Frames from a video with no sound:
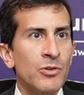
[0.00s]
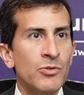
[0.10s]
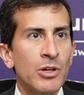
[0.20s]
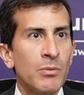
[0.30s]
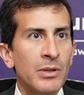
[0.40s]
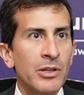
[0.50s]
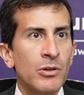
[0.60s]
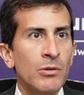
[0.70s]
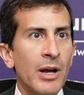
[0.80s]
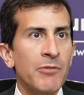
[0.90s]

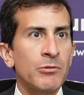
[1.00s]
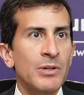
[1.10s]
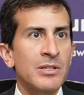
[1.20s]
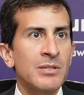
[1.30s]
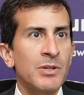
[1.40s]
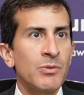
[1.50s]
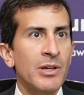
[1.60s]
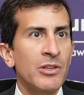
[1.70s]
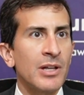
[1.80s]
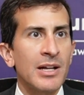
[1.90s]
geopolitical rivalries
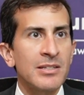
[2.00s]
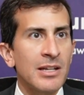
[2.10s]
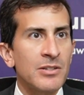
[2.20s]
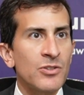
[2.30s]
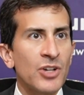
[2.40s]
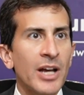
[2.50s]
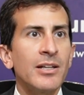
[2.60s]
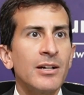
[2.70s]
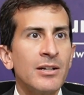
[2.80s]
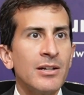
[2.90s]
between the United States and
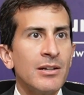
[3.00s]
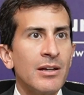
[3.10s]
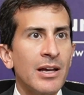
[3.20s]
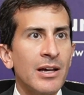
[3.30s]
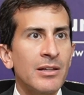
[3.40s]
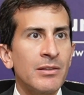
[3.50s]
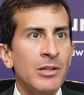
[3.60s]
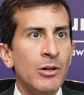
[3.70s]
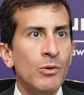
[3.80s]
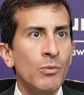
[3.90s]
China, and
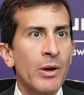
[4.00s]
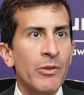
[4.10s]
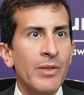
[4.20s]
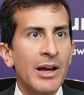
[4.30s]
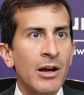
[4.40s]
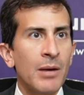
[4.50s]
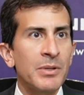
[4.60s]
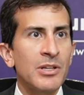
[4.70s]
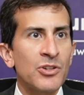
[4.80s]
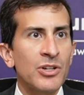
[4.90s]
whether that
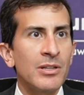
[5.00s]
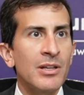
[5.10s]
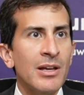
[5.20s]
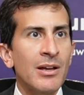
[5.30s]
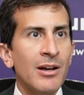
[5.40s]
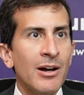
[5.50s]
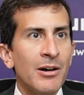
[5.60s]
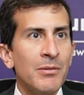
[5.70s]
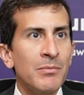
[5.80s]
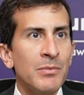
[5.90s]
competition,
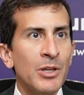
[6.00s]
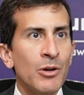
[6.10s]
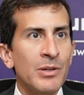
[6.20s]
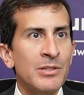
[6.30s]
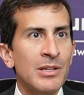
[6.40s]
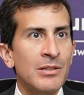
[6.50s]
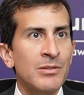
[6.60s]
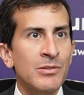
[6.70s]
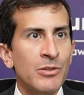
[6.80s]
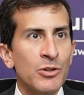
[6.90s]

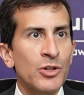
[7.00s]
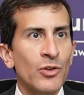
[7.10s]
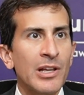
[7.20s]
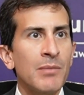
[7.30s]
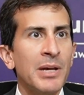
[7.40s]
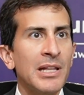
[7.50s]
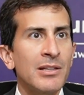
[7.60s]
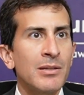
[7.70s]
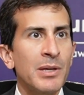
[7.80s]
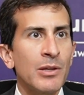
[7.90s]
they're certainly
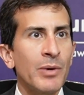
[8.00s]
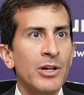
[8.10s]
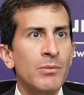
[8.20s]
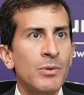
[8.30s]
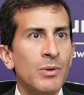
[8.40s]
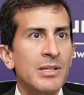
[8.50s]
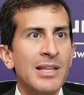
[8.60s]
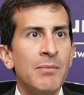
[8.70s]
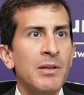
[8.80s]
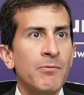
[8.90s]
competing to be the winner, but what does
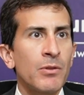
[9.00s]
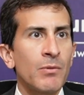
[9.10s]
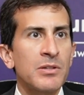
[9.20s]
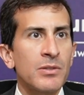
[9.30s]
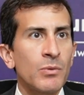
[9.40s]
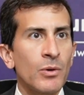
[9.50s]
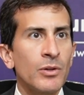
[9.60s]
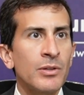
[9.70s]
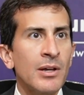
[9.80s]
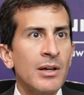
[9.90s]
that mean for the rest of the
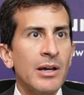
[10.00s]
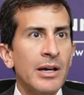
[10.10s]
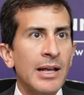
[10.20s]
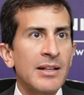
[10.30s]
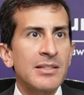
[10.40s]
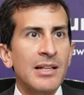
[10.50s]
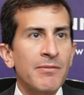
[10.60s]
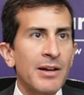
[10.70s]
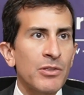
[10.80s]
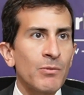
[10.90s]
world, and how does that
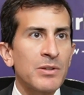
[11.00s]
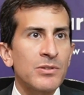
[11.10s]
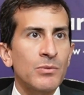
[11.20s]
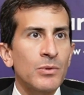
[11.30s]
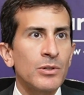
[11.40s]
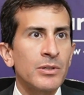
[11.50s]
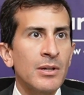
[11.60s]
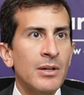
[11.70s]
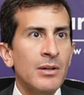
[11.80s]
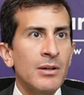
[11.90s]
affect the rest of the world?
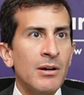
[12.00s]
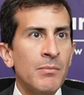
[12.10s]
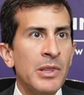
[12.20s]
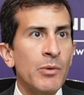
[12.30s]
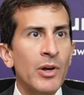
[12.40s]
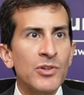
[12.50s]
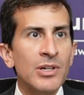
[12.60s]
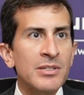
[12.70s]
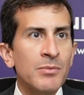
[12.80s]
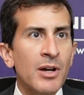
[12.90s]
And then we
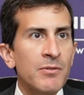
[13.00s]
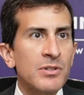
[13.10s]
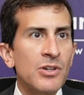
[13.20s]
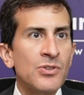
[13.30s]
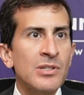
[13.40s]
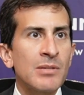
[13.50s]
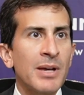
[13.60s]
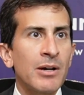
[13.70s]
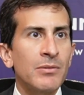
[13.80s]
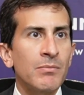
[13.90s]
also had some conversations
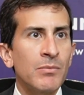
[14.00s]
about